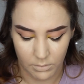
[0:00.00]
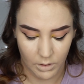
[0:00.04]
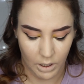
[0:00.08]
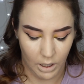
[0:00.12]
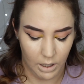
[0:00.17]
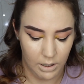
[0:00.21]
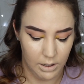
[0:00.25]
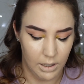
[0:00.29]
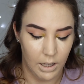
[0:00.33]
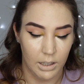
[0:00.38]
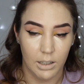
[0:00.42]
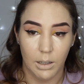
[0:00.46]

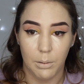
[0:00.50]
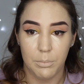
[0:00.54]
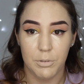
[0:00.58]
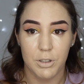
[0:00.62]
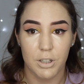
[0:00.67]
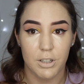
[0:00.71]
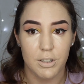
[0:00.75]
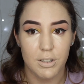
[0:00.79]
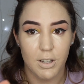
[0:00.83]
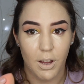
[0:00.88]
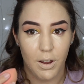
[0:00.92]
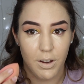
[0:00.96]
And then I'm
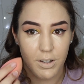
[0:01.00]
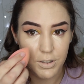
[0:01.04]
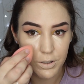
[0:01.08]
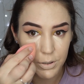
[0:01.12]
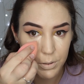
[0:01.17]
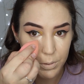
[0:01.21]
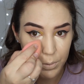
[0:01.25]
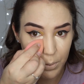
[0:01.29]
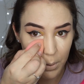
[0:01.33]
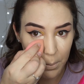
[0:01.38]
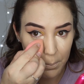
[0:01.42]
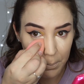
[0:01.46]
just going
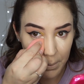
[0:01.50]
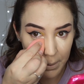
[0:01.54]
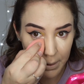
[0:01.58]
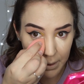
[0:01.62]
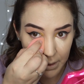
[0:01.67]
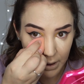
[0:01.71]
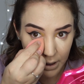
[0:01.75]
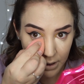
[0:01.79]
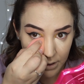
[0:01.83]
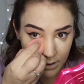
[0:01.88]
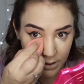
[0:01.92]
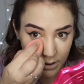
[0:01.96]
to
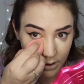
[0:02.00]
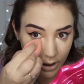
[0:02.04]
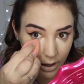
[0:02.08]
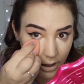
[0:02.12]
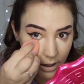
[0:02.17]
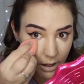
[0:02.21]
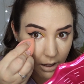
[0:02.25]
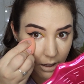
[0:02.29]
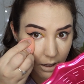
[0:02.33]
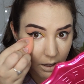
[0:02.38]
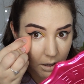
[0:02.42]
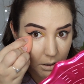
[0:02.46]
blend
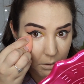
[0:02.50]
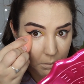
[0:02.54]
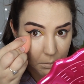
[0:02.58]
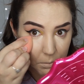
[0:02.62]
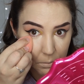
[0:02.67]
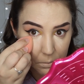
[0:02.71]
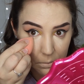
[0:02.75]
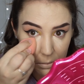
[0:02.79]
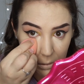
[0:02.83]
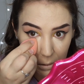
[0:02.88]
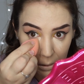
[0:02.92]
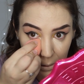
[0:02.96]
that
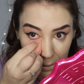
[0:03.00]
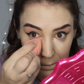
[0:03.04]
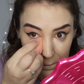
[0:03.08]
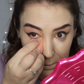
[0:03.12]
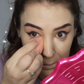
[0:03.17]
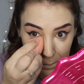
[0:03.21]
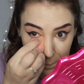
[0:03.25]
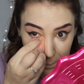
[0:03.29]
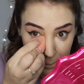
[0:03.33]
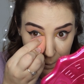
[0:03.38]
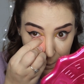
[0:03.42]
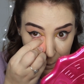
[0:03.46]
out
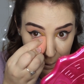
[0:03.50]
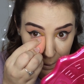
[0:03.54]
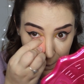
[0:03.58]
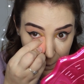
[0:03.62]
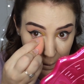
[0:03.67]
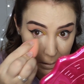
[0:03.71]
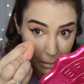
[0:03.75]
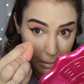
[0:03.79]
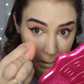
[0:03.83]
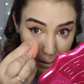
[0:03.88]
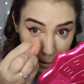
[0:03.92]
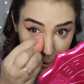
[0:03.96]
under my
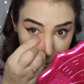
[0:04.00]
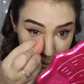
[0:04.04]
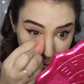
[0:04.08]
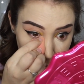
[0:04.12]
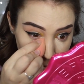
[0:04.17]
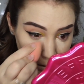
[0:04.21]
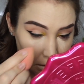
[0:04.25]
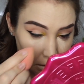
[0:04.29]
eyes.